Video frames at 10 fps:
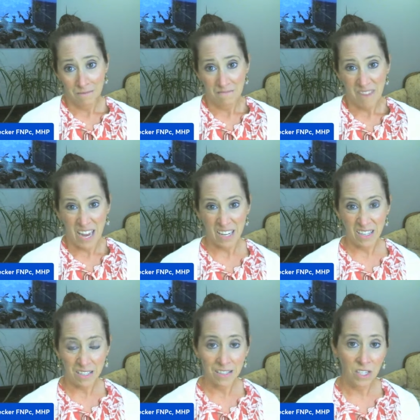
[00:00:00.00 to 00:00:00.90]
that
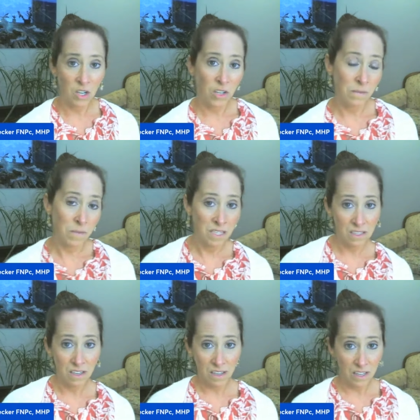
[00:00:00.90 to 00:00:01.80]
necessarily means
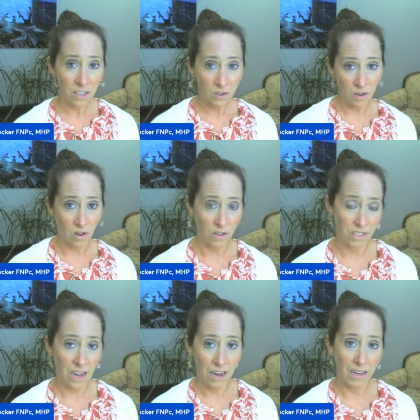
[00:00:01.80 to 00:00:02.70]
the cholesterol is
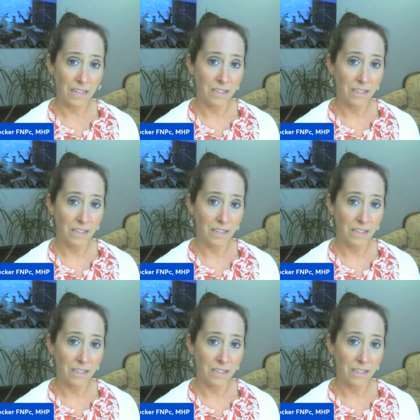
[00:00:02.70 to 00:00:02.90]
high.